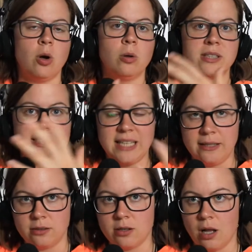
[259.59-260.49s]
all the
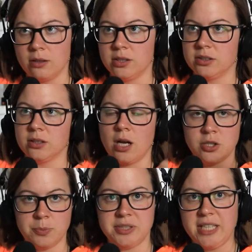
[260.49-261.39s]
standard colors,
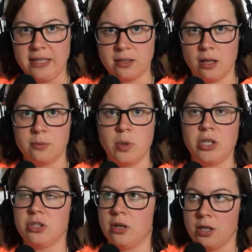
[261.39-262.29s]
100%
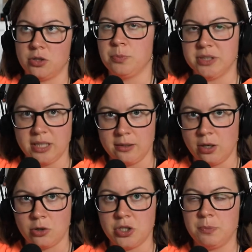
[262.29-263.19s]
calibration, 100%
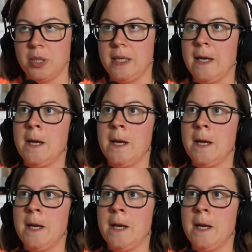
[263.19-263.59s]
RGB,